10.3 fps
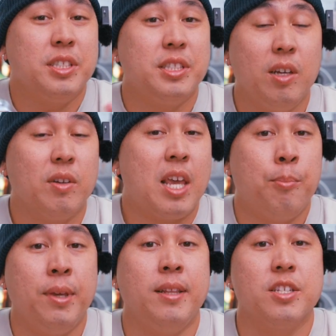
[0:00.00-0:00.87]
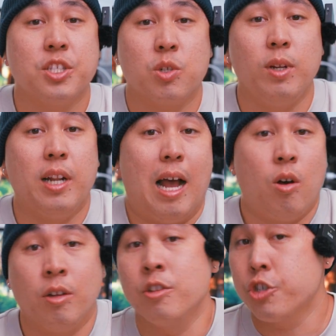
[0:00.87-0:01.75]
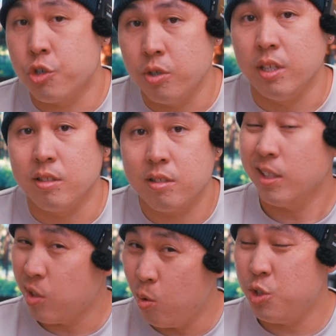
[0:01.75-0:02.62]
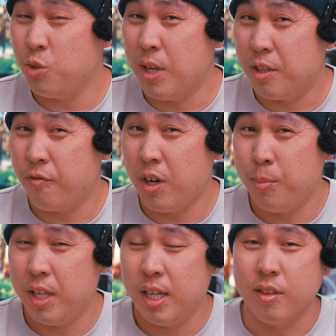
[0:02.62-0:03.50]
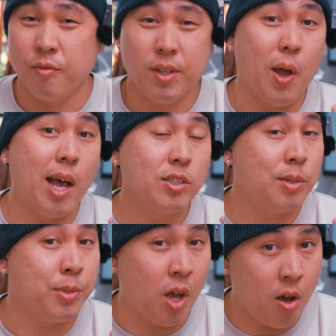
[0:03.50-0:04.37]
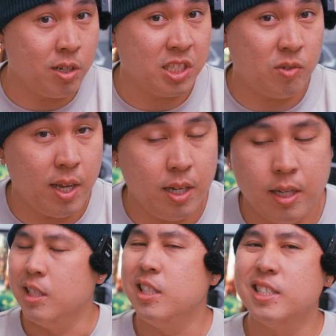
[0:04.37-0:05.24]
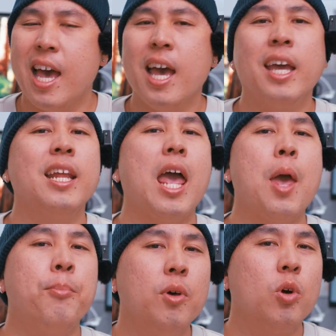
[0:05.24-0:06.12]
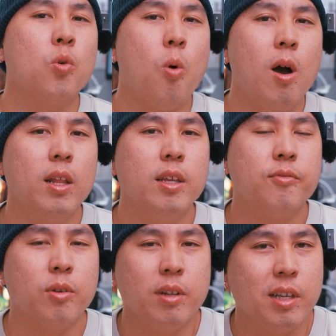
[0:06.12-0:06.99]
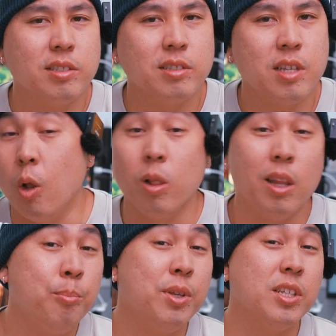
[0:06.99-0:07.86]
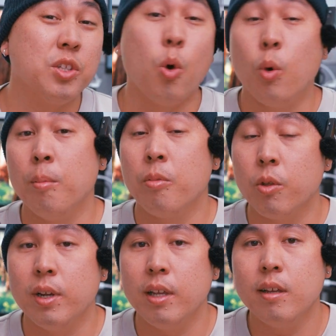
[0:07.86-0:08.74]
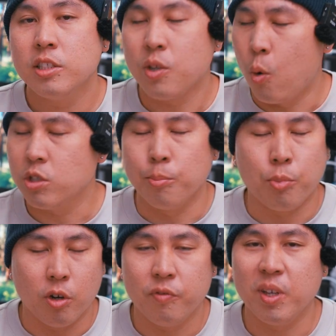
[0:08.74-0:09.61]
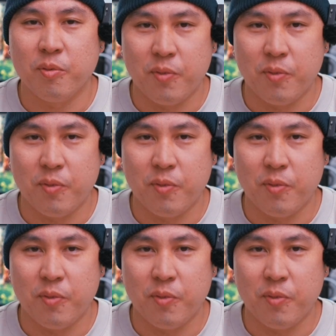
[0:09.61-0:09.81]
still can be discreet out on the streets. I told you at the very beginning of the video I was gonna be honest, right? The design and build quality for this Olympus OM3 scores a perfect